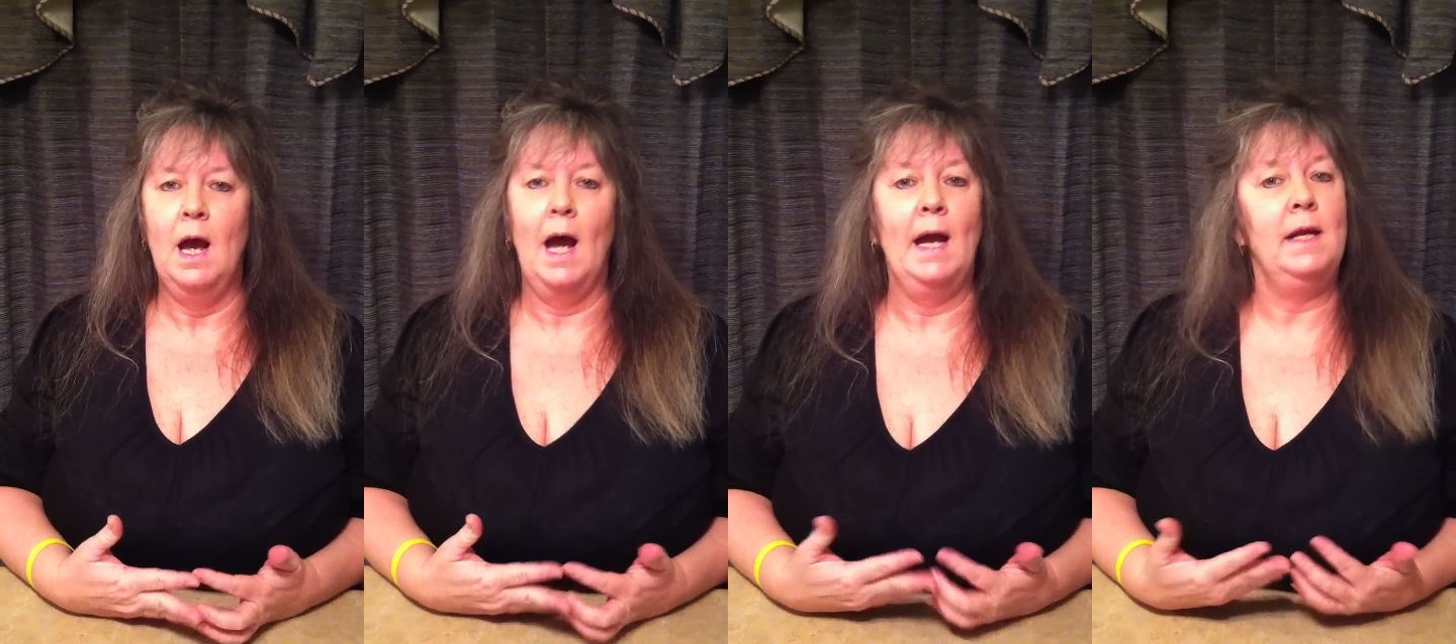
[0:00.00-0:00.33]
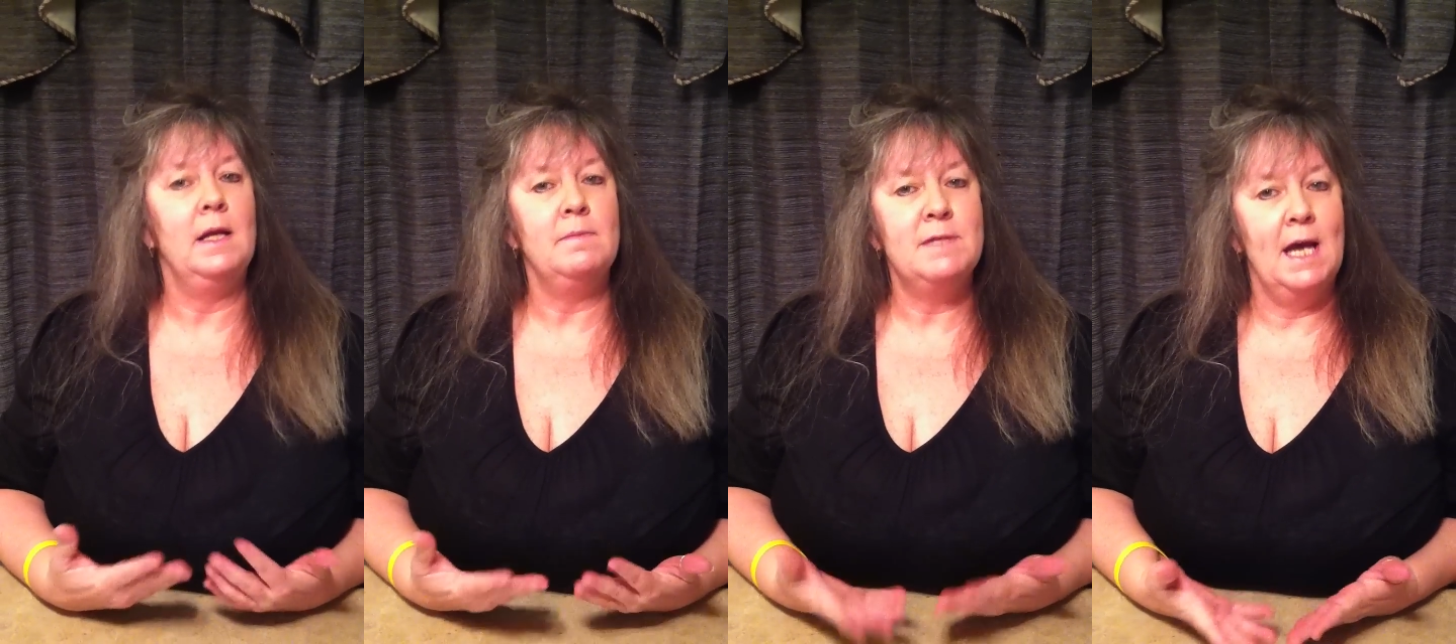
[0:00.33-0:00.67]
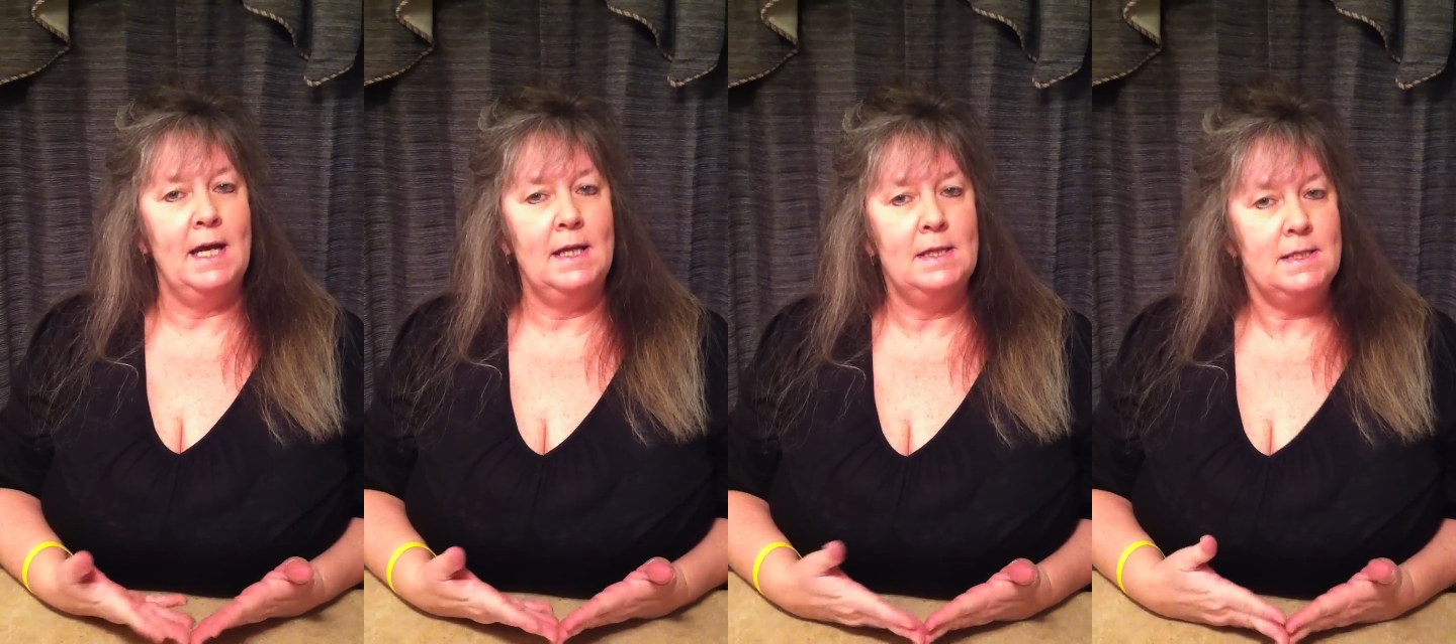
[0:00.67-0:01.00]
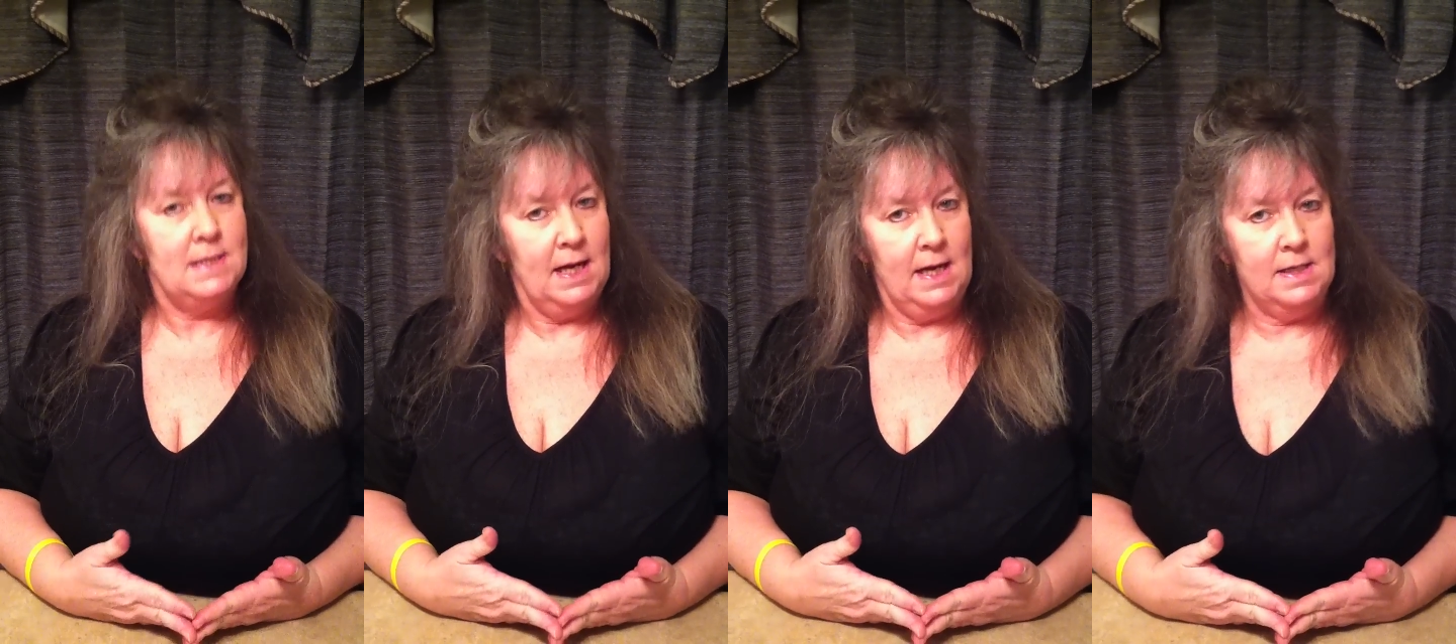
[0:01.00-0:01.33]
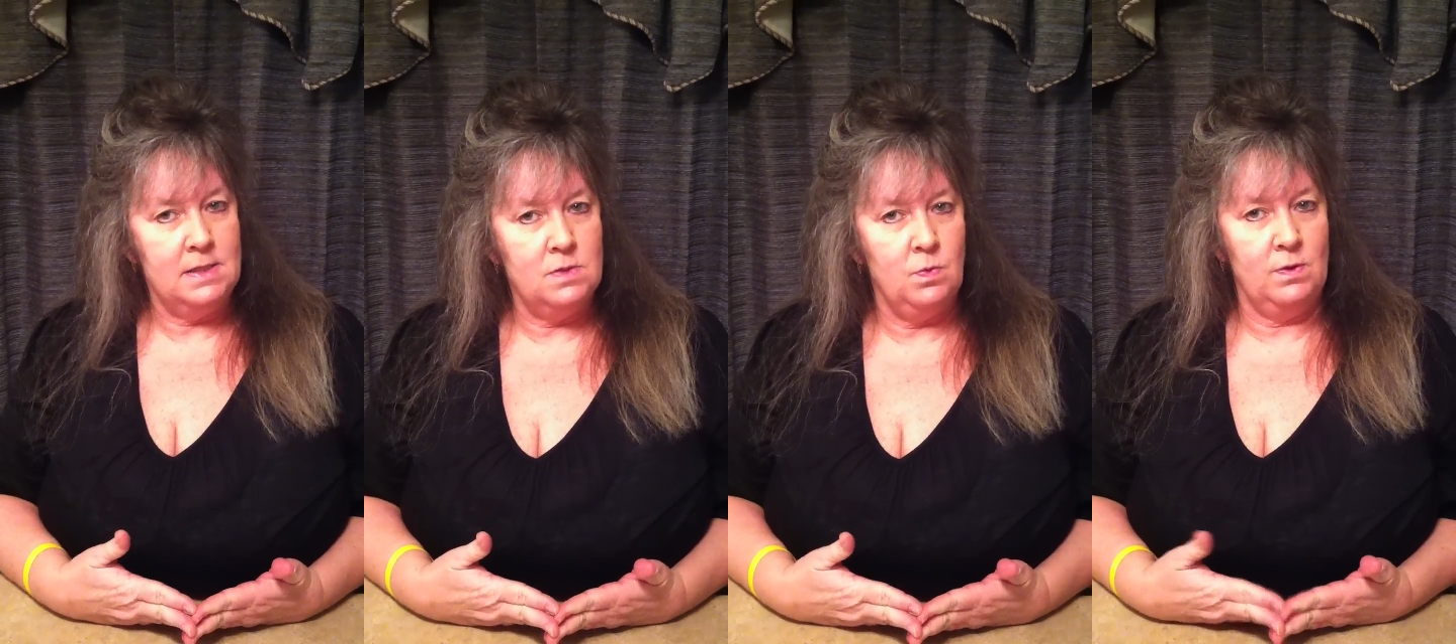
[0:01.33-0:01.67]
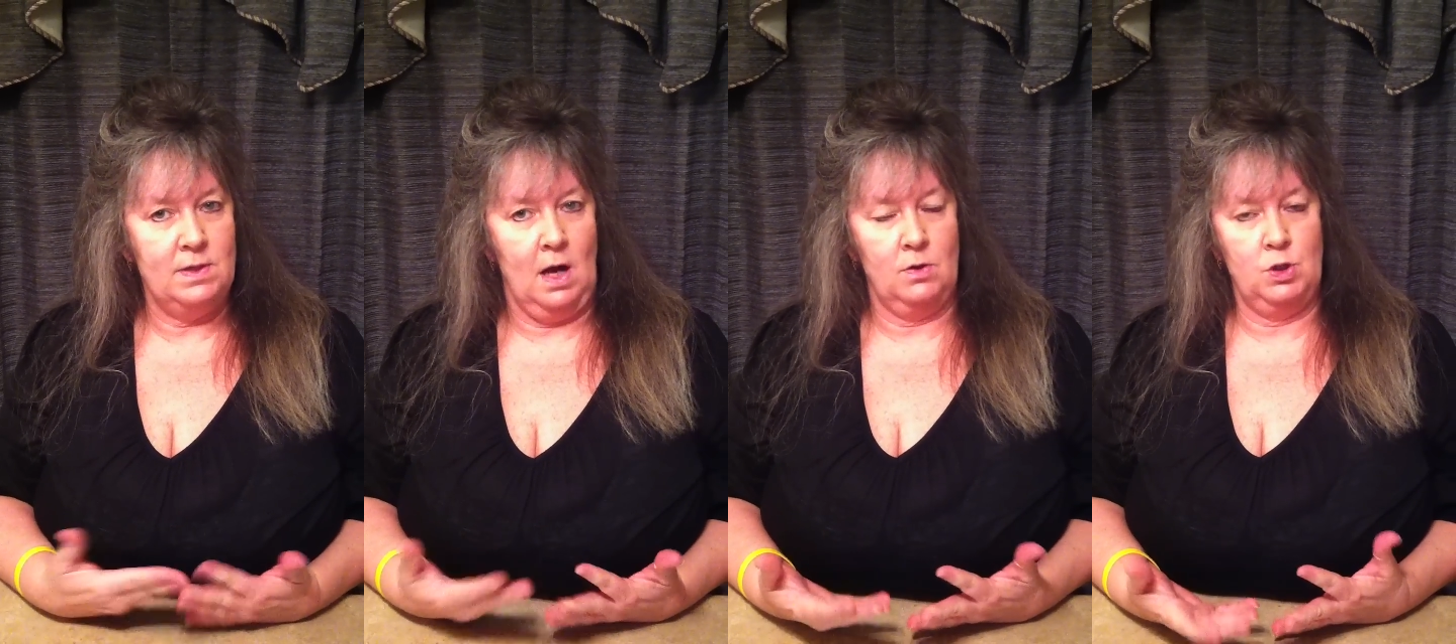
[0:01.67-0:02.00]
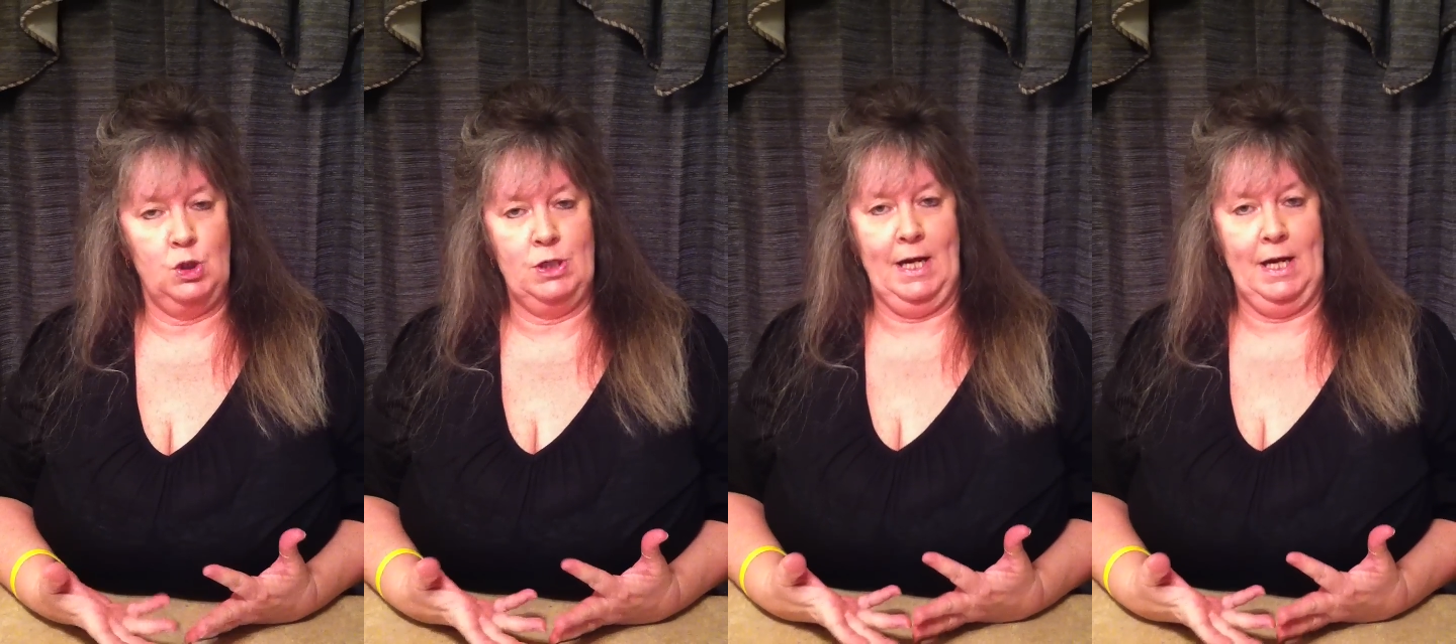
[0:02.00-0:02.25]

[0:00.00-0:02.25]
I ended up taking the test with Dr.